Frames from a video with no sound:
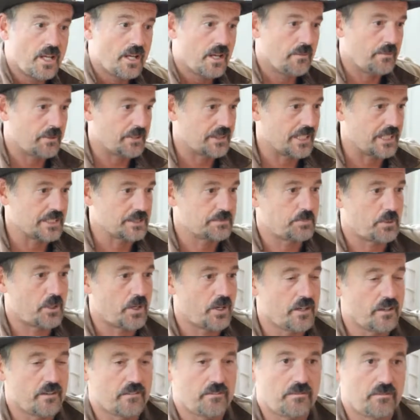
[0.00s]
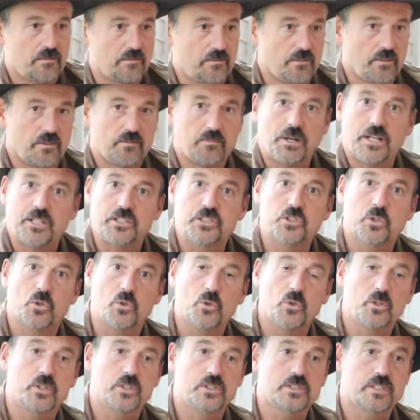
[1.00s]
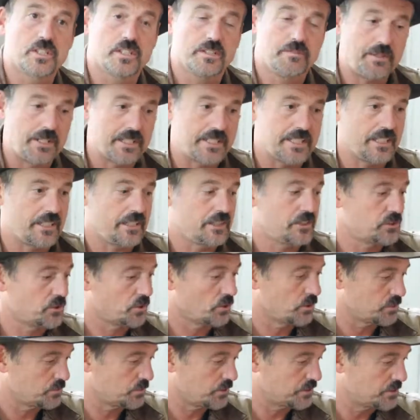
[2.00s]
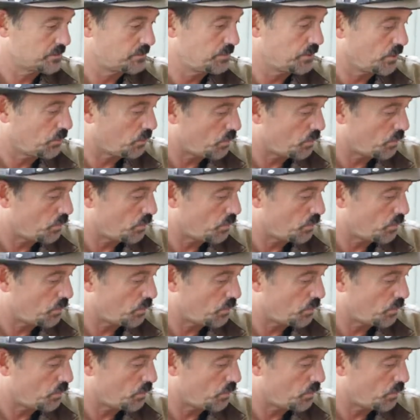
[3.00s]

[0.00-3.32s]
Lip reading: But that's part of my chores, that my daily chores was to put